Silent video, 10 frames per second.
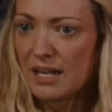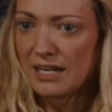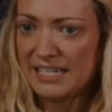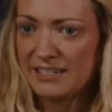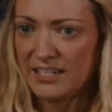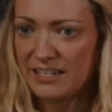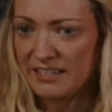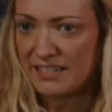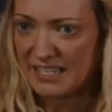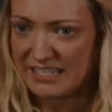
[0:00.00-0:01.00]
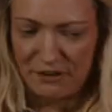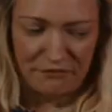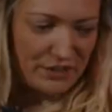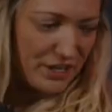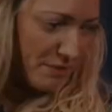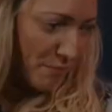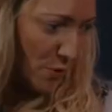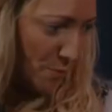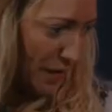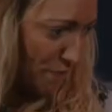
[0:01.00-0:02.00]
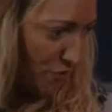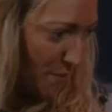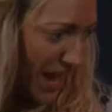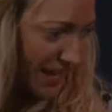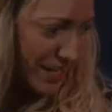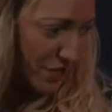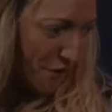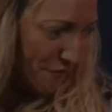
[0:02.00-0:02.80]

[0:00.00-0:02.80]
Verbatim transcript: Linton's is as different as a moonbeam from lightning or